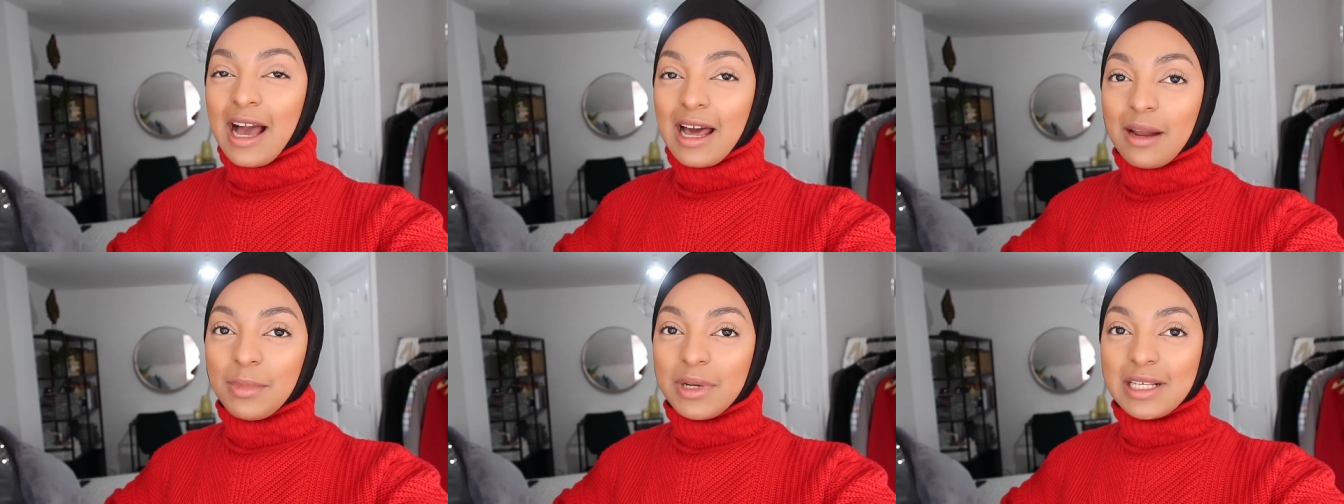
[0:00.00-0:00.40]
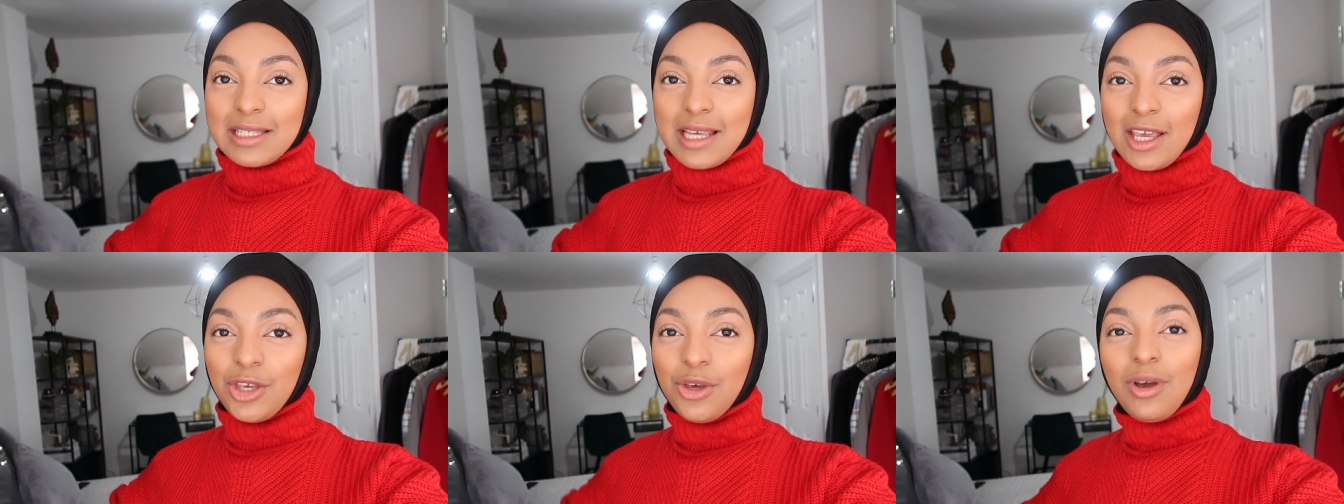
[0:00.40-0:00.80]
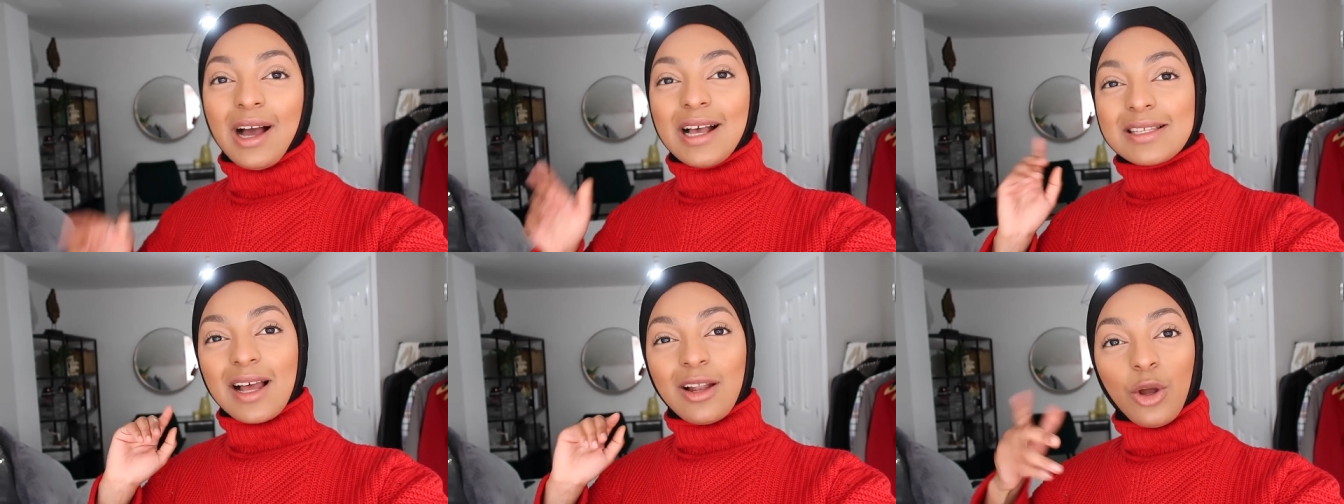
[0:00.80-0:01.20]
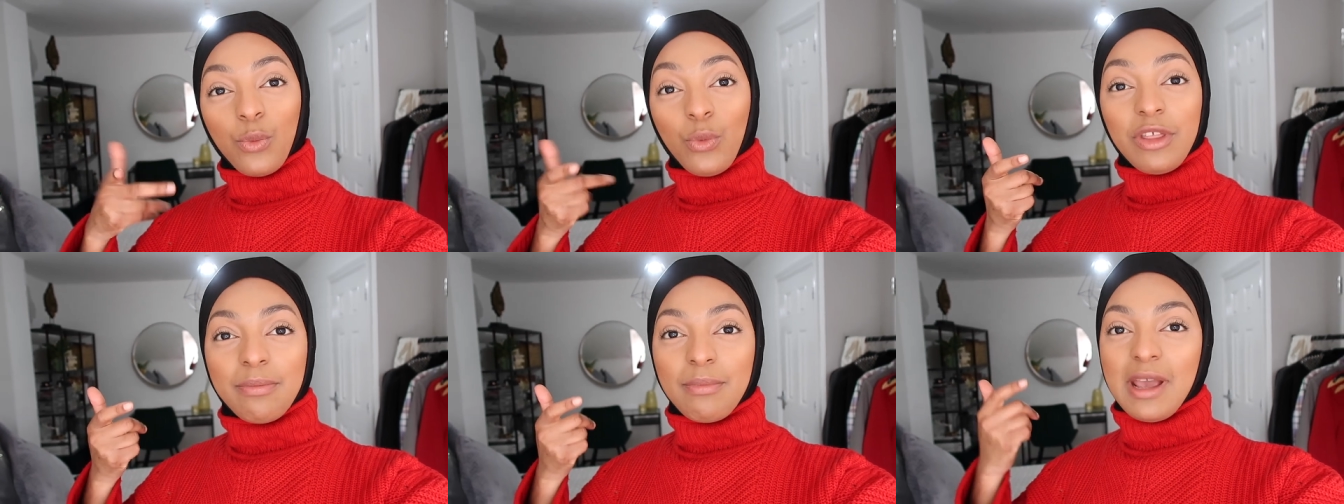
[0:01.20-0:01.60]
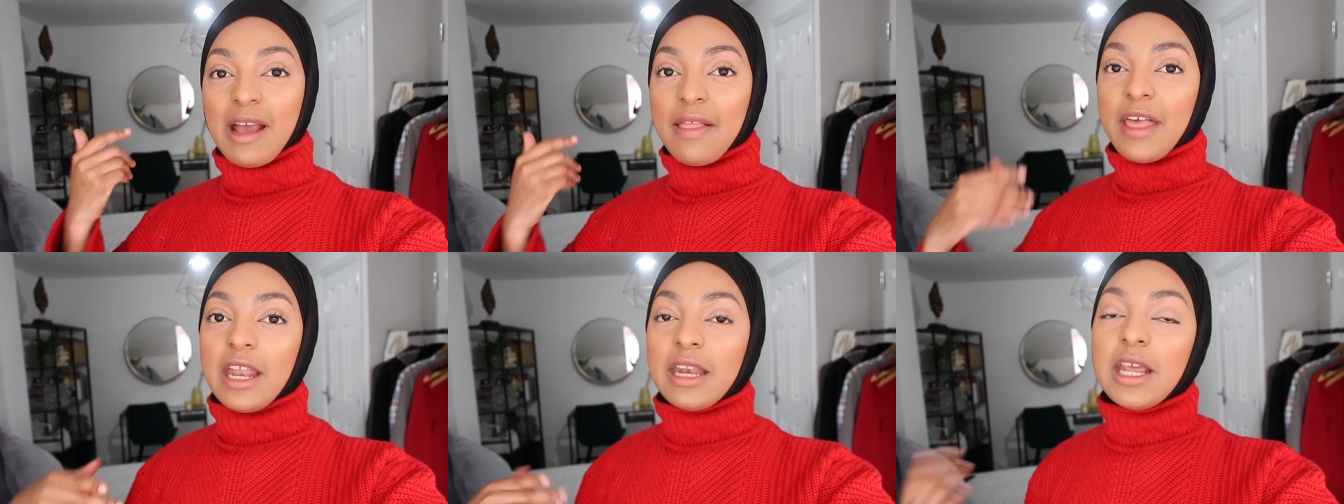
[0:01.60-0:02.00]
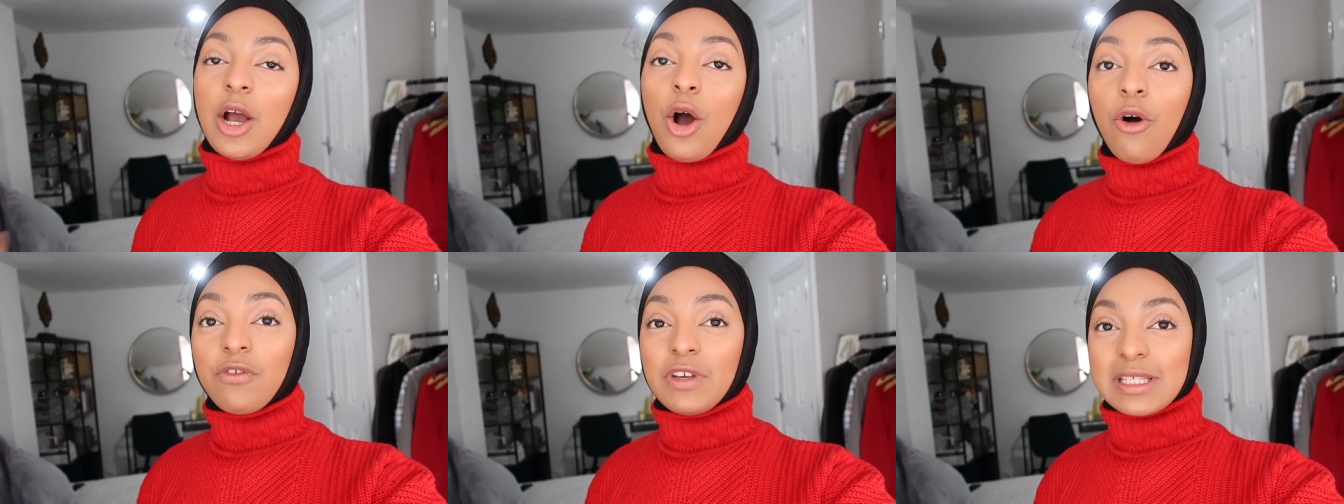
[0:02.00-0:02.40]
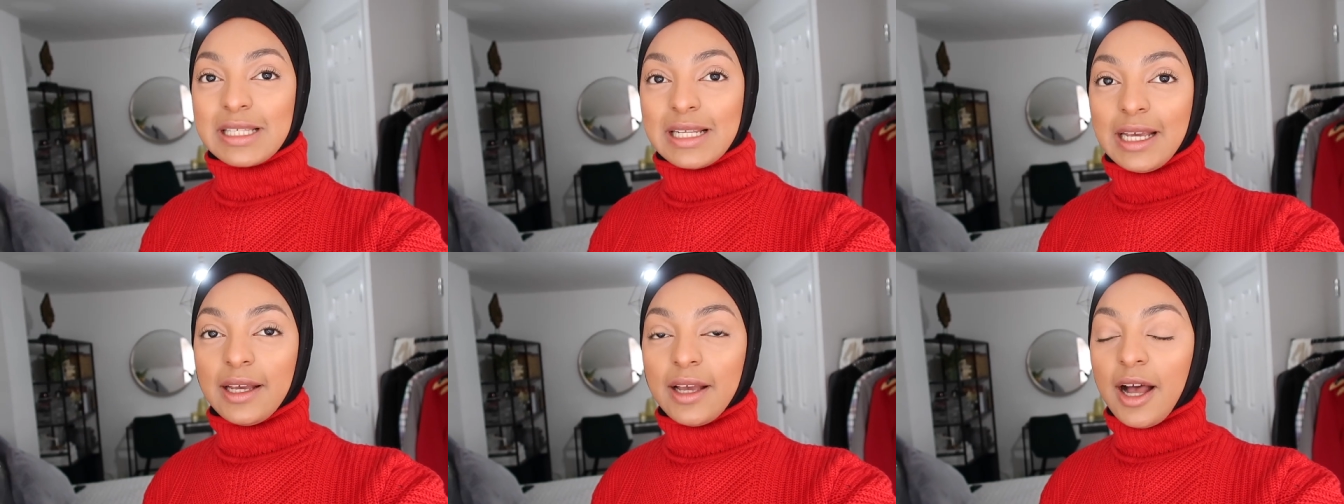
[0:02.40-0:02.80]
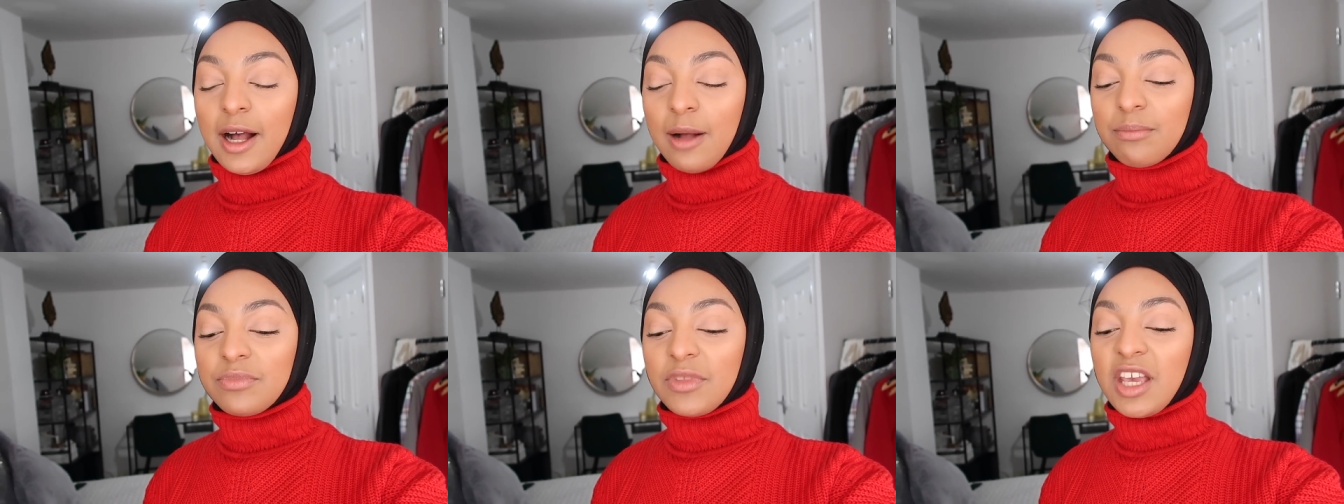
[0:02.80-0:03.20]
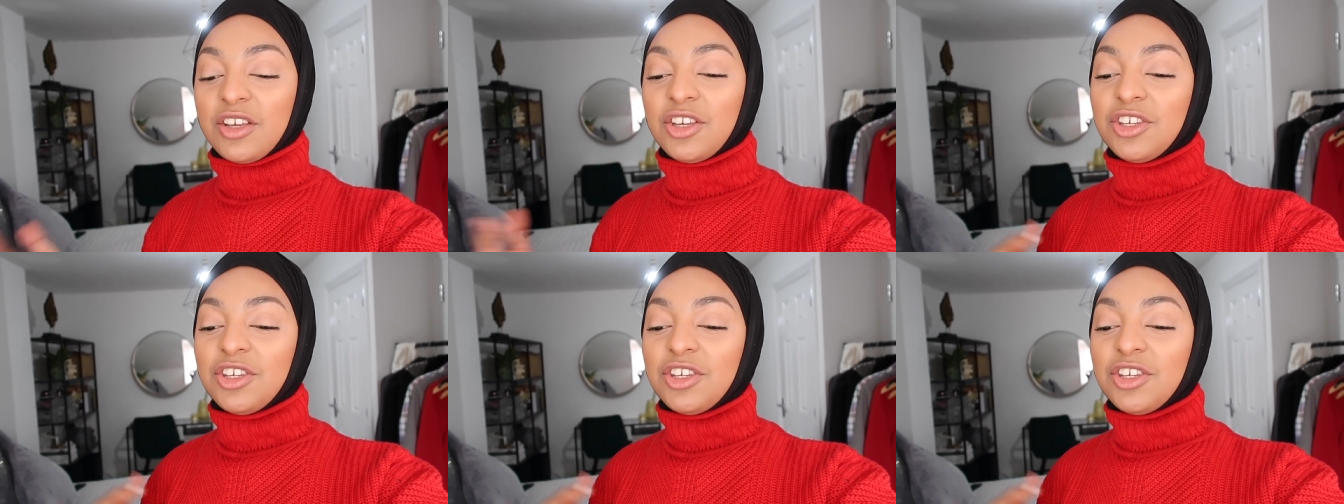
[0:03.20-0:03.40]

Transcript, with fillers: And I'm going to take you guys along with me. And then obviously, um,